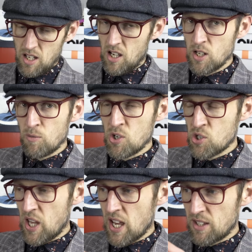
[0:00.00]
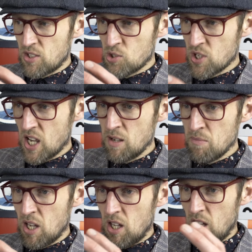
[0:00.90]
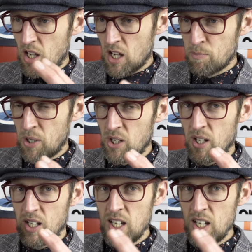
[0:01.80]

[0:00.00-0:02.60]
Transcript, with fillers: I only wish they had the same upper